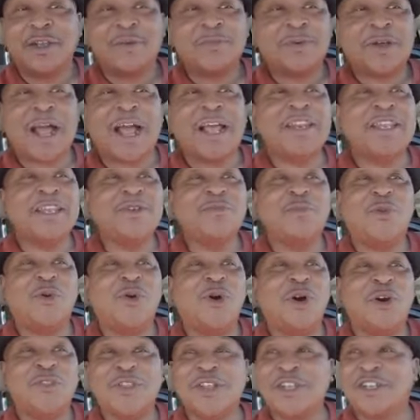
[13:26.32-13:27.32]
But I need
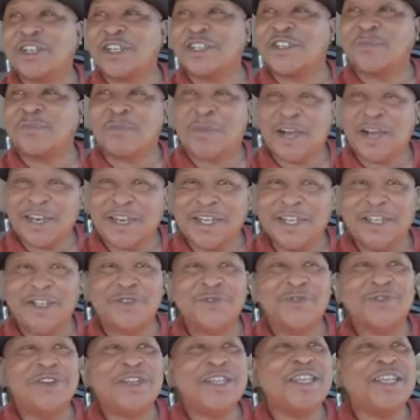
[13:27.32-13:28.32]
more than just money.
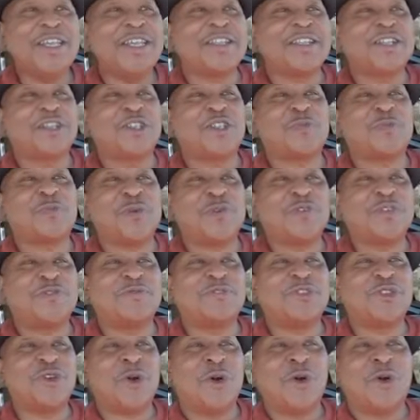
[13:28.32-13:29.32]
You need the spirit
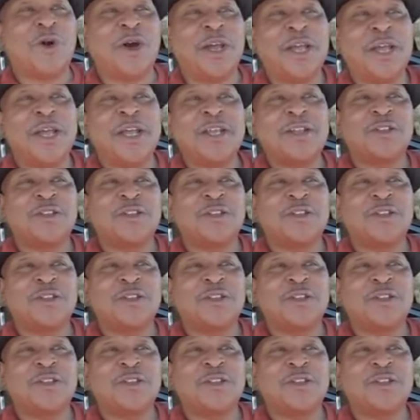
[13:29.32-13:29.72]
of joy,